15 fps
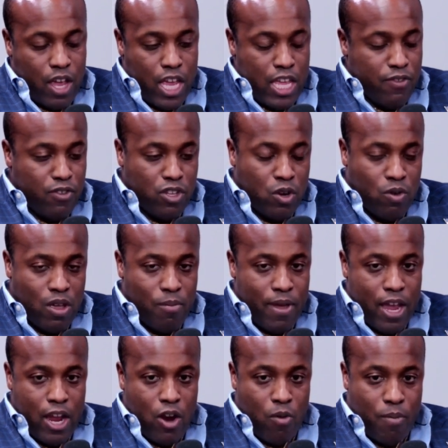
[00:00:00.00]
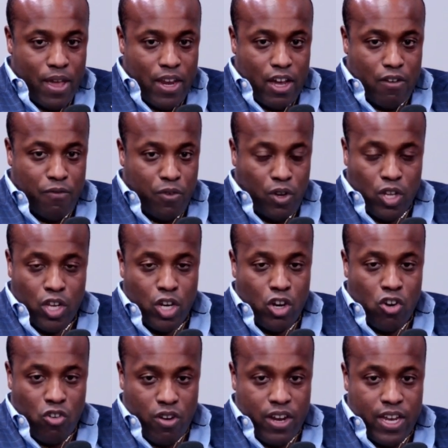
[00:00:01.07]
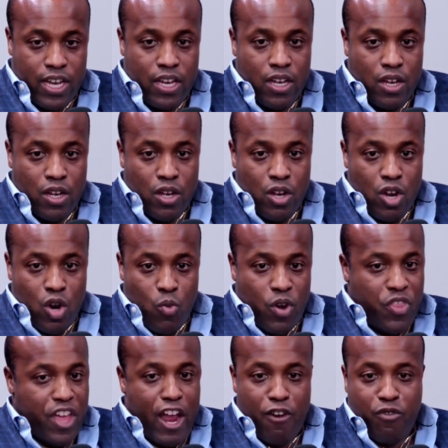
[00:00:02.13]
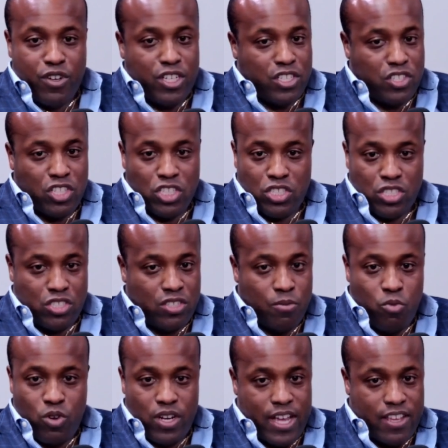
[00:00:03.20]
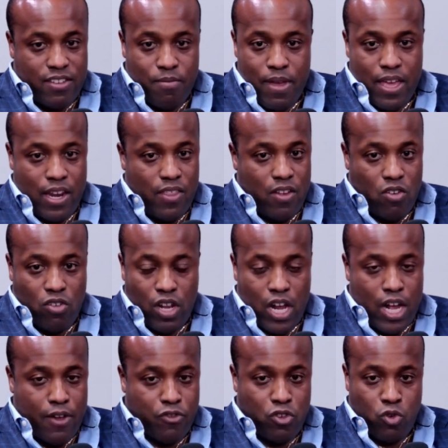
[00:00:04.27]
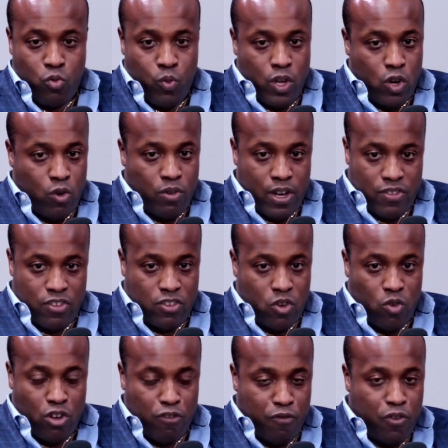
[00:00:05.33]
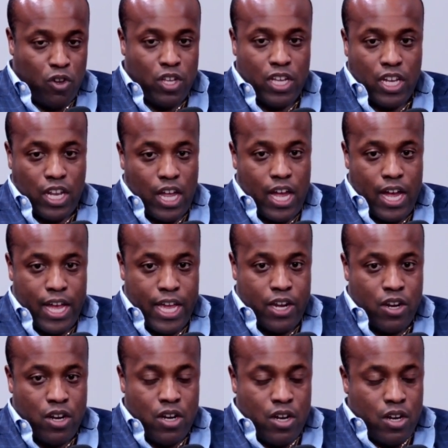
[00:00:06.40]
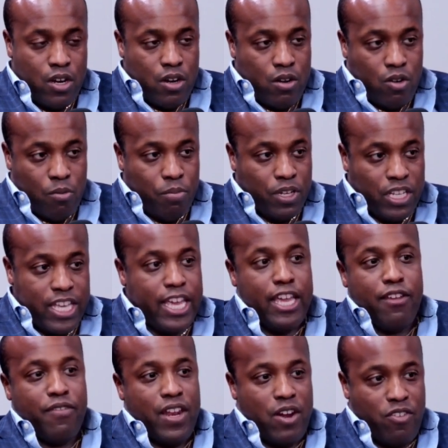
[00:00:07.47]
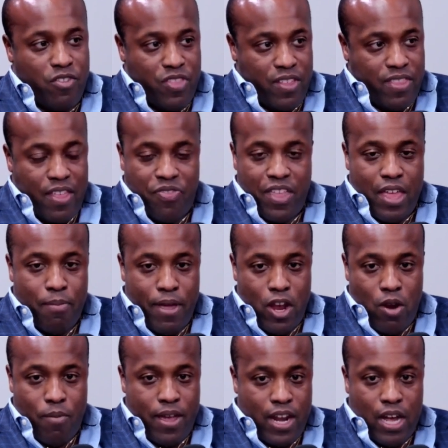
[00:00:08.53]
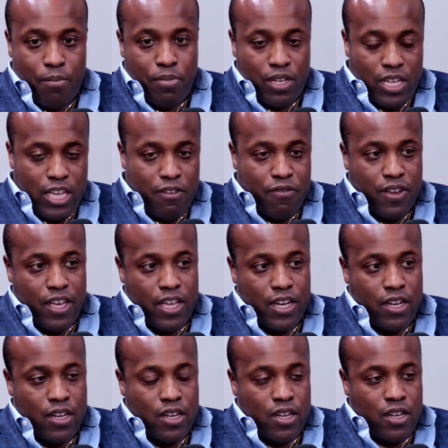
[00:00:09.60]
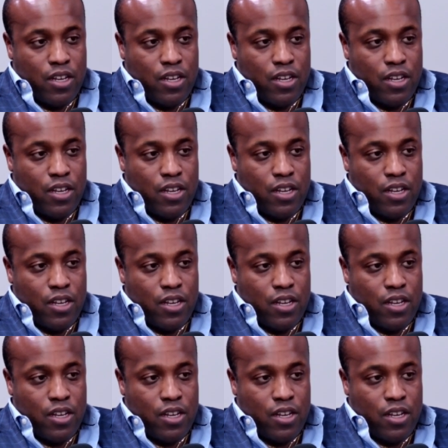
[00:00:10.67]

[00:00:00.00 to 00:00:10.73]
even though we may or may not fully agree with every decision someone has made in their lives, or we don't necessarily fully align or believe in everything that they may or may not believe in,